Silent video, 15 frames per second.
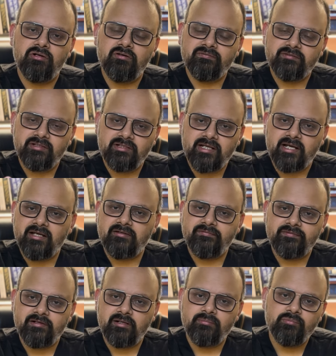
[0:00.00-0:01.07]
of the
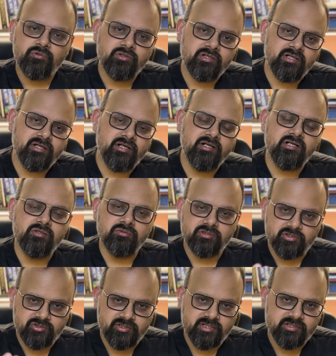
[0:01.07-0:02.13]
diaphragm into
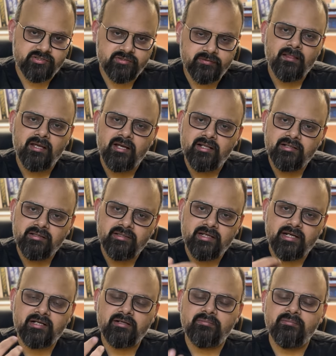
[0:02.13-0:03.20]
the chest, and
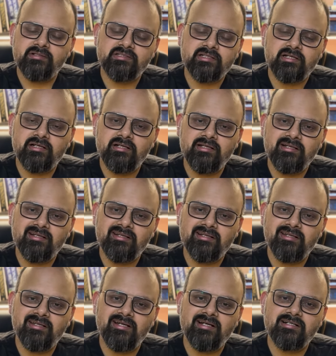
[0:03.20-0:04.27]
that basically
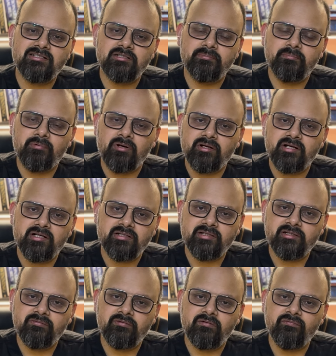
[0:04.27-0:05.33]
creates a pocket
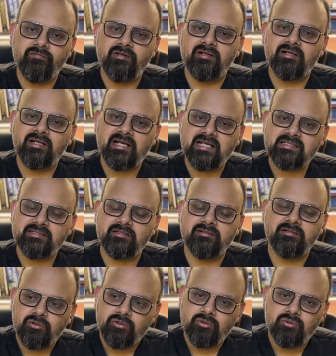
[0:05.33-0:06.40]
there from where acid
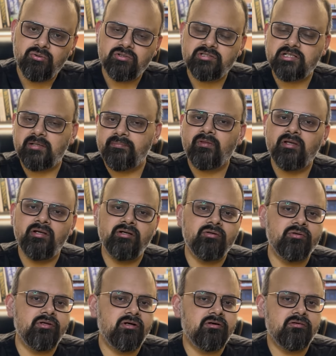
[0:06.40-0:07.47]
goes up
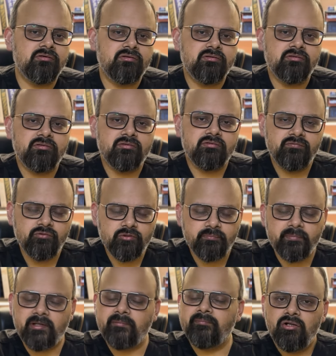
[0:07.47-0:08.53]
into your food
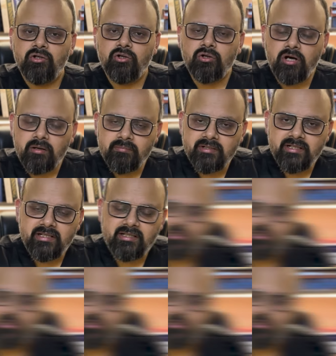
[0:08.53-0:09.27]
pipe. Normally,